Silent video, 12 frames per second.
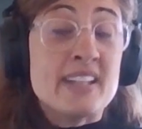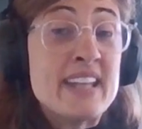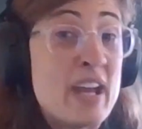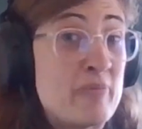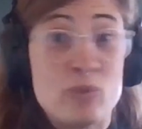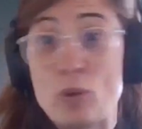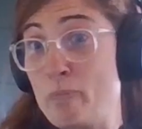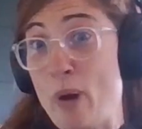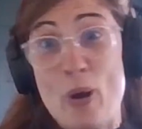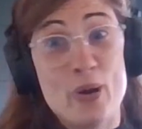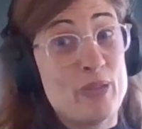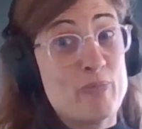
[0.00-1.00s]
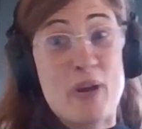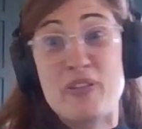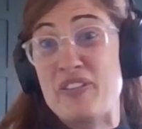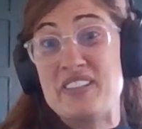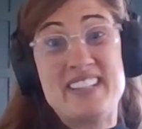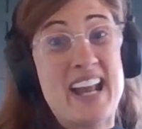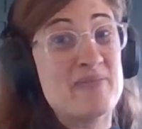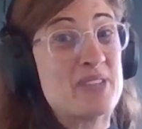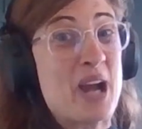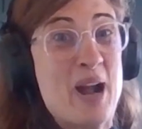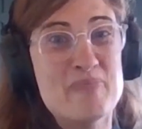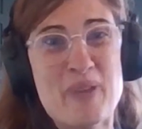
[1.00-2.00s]
Yeah, look, both at the same
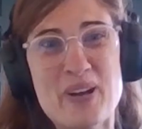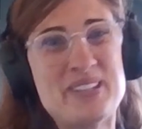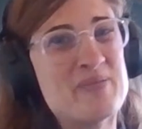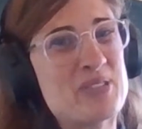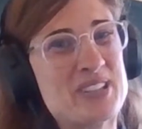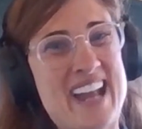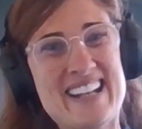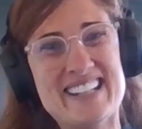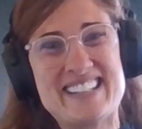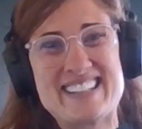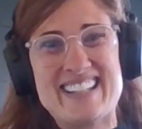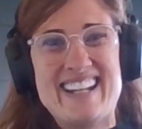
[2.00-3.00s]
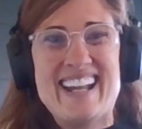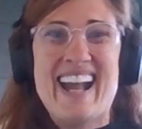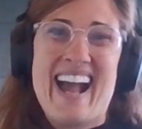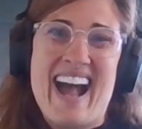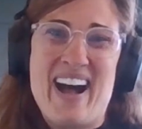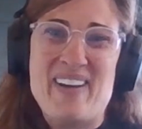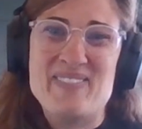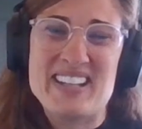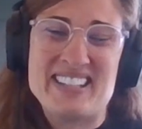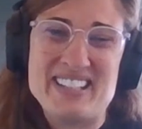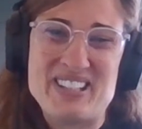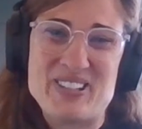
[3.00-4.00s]
time, both simultaneously
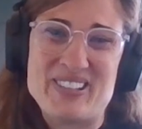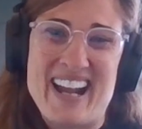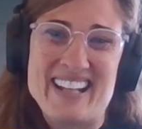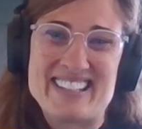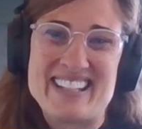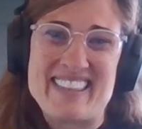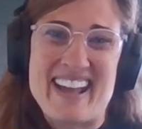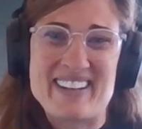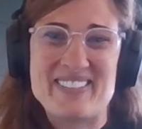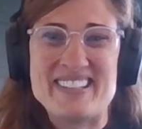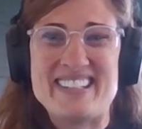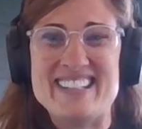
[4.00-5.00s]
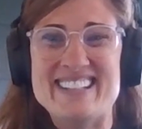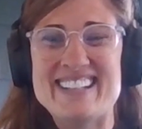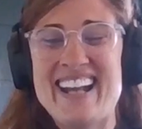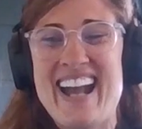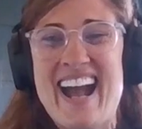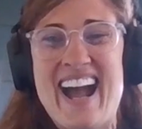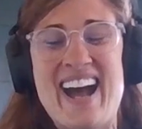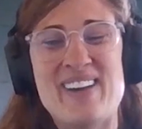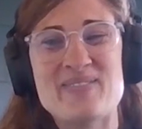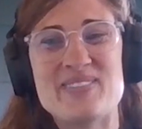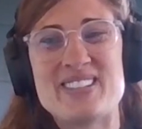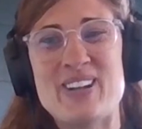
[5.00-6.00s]
is the short answer to that question.
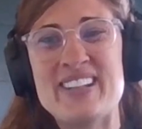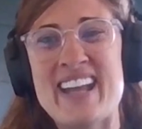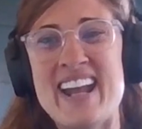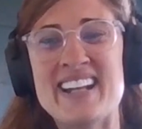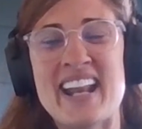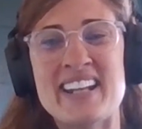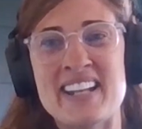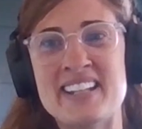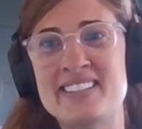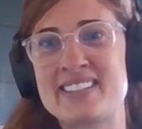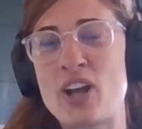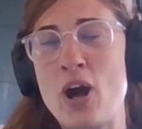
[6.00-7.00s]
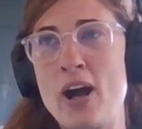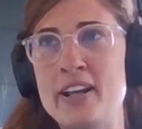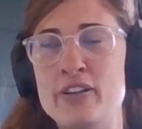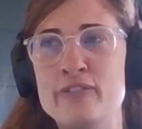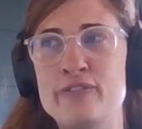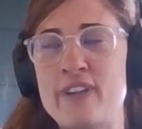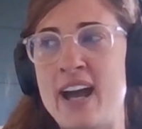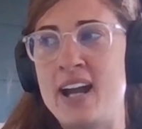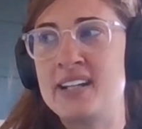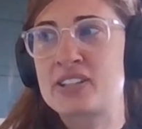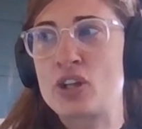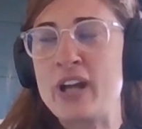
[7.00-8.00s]
It's kind of,
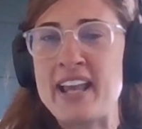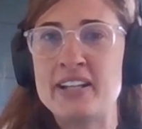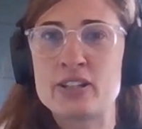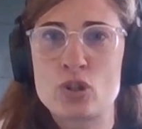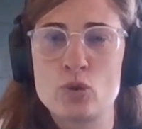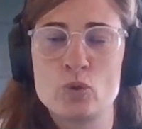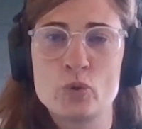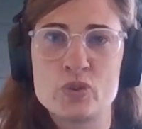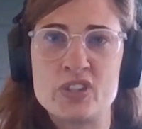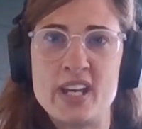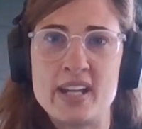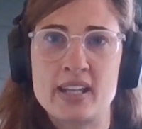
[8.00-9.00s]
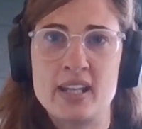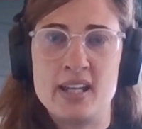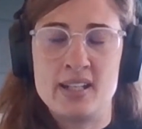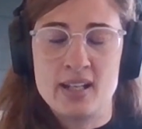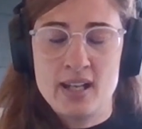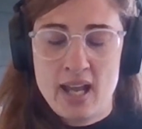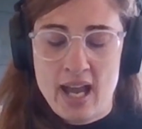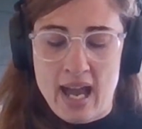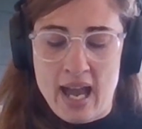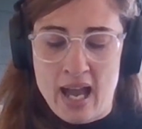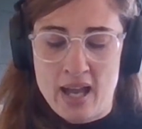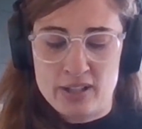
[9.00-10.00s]
it's created tools that can,
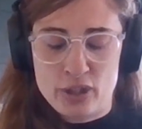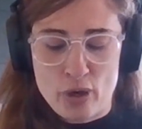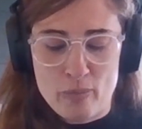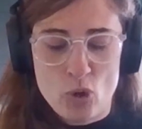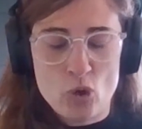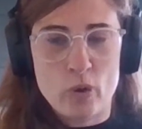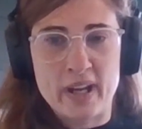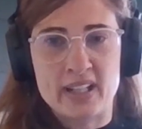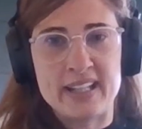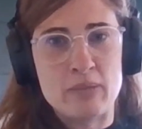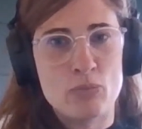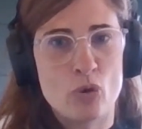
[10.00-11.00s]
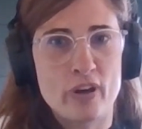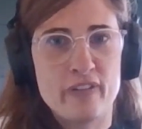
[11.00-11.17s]
more quickly and more